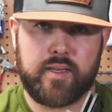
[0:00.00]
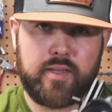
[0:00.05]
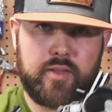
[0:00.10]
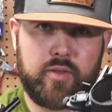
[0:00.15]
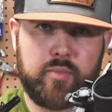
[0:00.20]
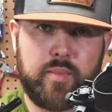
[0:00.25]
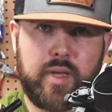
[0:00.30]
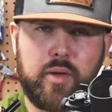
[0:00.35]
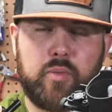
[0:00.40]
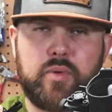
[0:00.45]

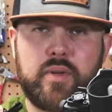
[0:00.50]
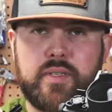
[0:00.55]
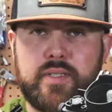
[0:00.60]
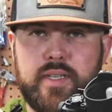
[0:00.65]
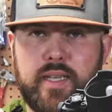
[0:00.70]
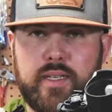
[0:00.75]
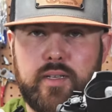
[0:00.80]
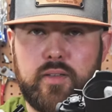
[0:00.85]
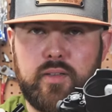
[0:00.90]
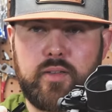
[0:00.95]
you may want to
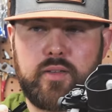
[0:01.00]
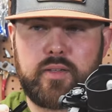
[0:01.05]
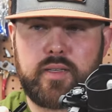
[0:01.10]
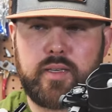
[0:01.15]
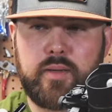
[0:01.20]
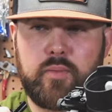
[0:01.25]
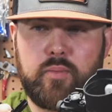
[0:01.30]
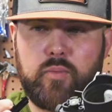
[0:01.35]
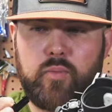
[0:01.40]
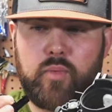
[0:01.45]
take a look
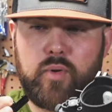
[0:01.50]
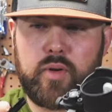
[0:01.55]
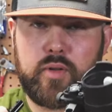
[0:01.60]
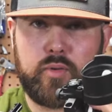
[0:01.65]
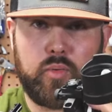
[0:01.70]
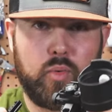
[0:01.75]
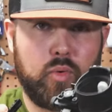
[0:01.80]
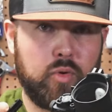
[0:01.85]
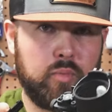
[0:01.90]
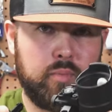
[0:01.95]
at one
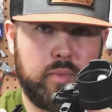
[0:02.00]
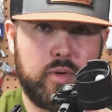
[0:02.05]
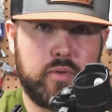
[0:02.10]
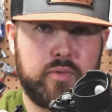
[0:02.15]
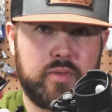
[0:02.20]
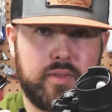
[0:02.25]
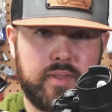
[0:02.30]
or both